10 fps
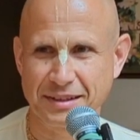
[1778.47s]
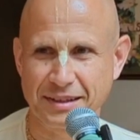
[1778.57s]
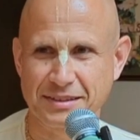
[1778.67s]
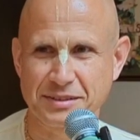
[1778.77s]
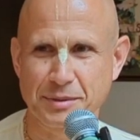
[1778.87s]

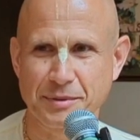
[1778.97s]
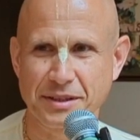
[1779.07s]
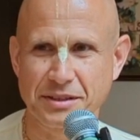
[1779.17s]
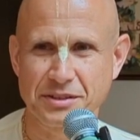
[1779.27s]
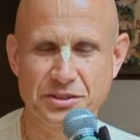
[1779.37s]

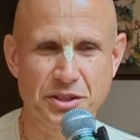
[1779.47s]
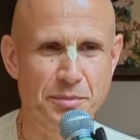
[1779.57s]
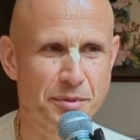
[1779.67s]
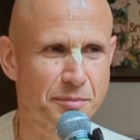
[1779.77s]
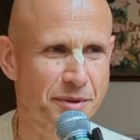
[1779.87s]
extremely
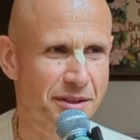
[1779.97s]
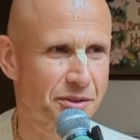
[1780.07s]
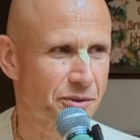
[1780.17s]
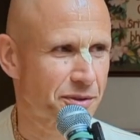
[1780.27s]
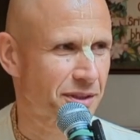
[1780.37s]
cheap in
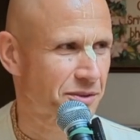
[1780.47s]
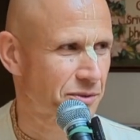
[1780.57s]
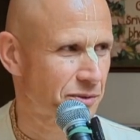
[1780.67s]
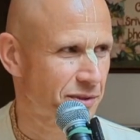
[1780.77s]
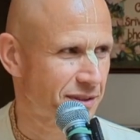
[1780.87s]
Macedonia to
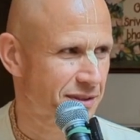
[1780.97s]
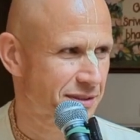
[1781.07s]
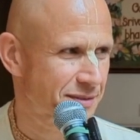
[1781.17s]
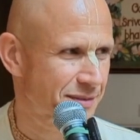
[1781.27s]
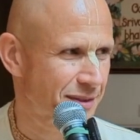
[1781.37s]
do
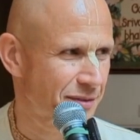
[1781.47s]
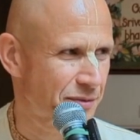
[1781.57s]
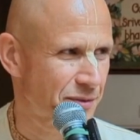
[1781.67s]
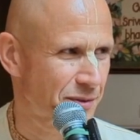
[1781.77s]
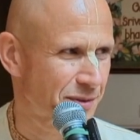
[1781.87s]
this. If
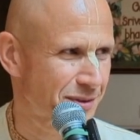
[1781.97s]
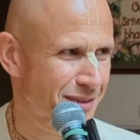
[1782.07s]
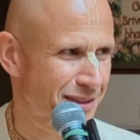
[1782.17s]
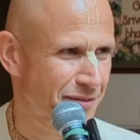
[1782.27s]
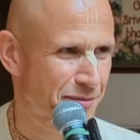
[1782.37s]
you
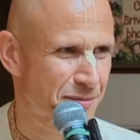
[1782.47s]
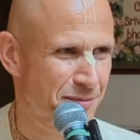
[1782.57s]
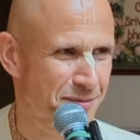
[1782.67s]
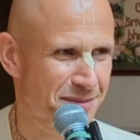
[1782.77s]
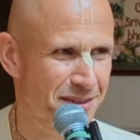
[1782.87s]
have
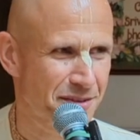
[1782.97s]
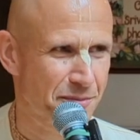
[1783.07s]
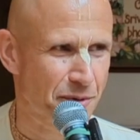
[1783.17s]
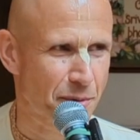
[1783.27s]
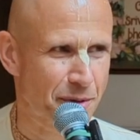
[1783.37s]
teeth
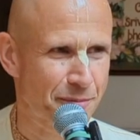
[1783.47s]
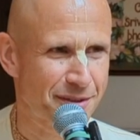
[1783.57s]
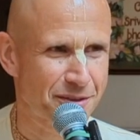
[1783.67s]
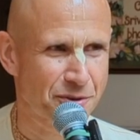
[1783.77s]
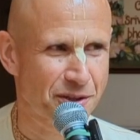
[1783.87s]
problem
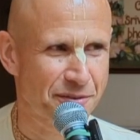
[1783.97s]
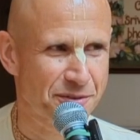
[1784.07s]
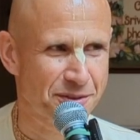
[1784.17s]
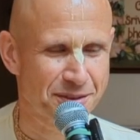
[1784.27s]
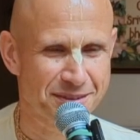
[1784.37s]
and you have
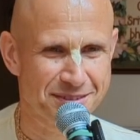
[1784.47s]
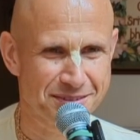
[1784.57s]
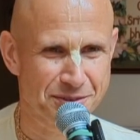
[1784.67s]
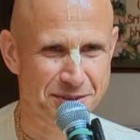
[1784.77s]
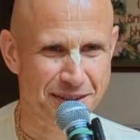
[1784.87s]
to
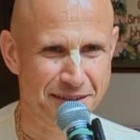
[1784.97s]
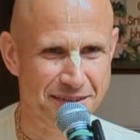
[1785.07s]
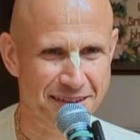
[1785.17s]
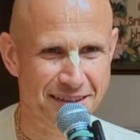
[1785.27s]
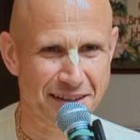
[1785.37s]
do
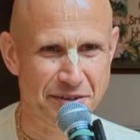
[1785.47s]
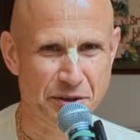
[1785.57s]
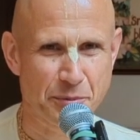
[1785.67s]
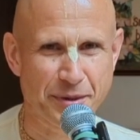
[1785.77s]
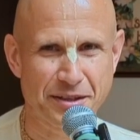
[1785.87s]
something, I
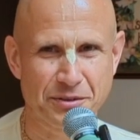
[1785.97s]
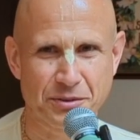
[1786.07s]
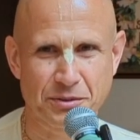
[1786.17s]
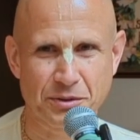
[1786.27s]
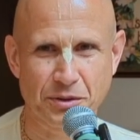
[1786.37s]
recommend you
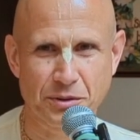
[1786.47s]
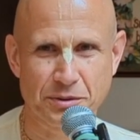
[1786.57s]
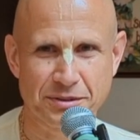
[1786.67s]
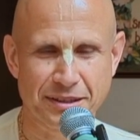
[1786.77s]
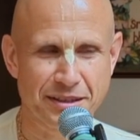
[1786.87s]
to go
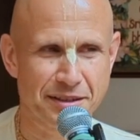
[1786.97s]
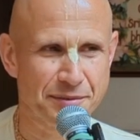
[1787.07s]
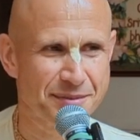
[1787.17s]
there.